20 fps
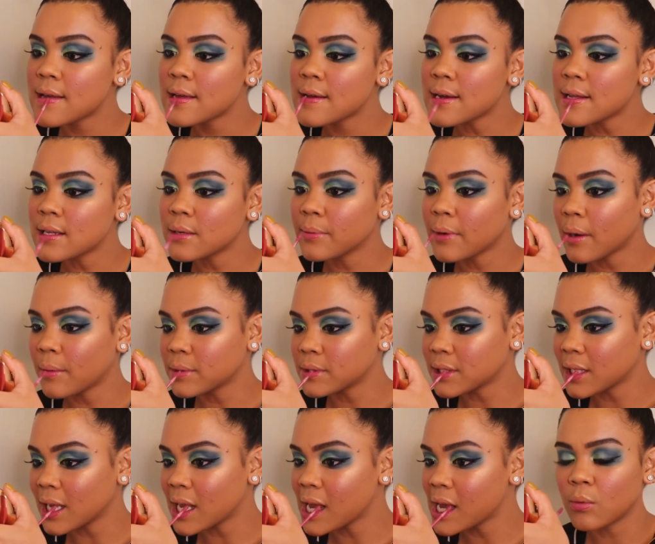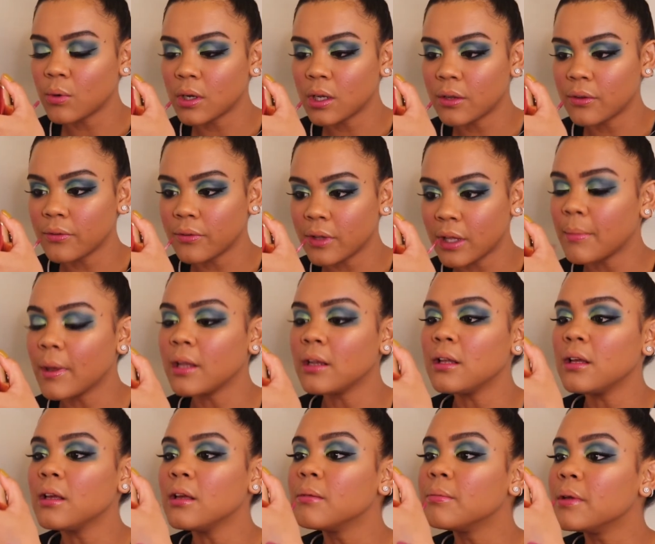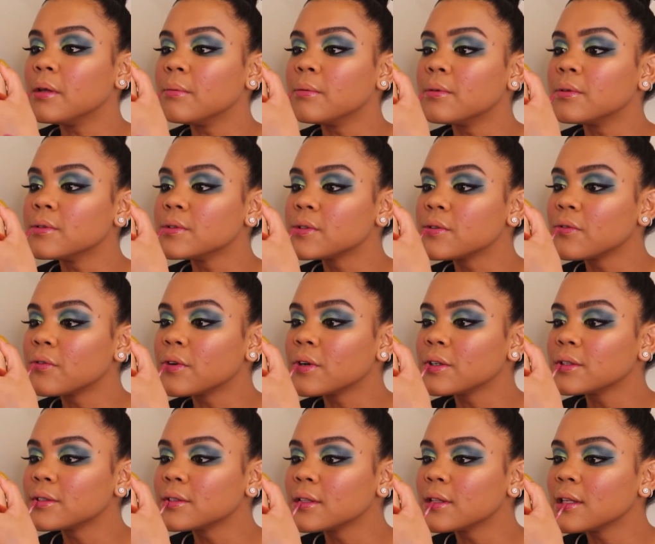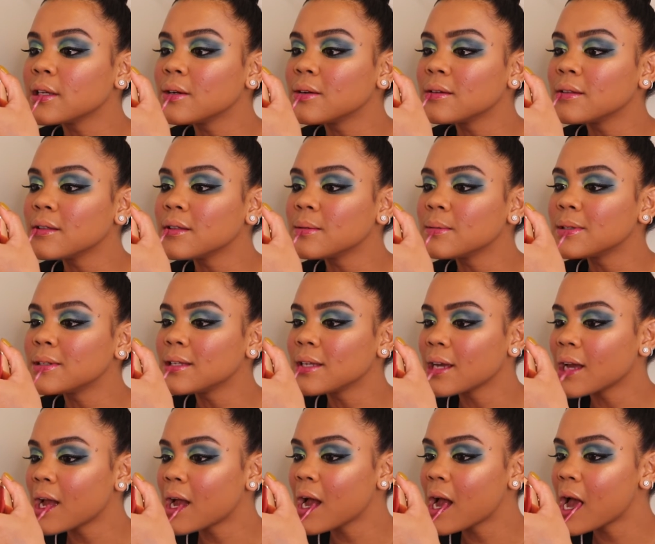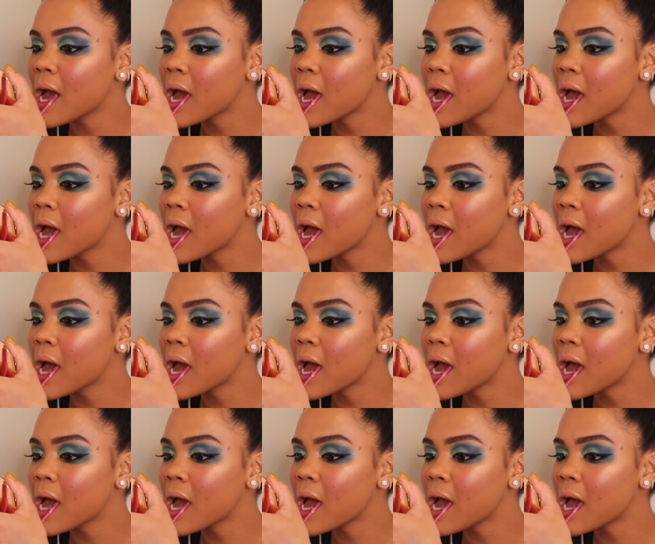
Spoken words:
ColourPop was like one of many people's first liquid lipstick.